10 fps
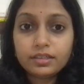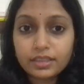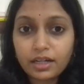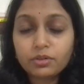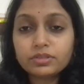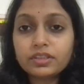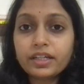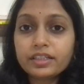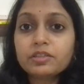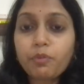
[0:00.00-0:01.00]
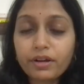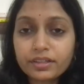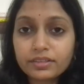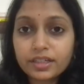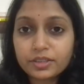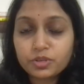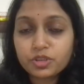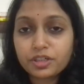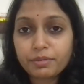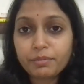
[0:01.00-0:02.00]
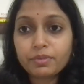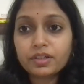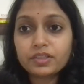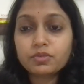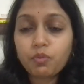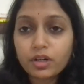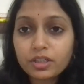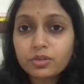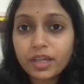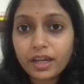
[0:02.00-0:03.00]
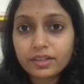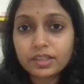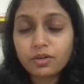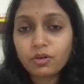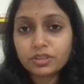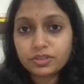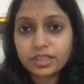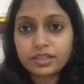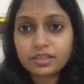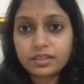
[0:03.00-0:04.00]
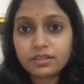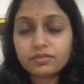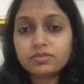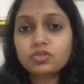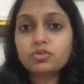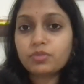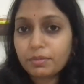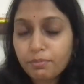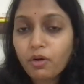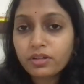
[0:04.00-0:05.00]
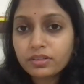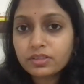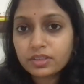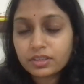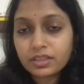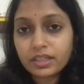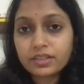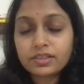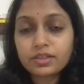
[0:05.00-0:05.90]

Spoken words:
Now, the next pointer that you should remember is what to carry on your test day. So important things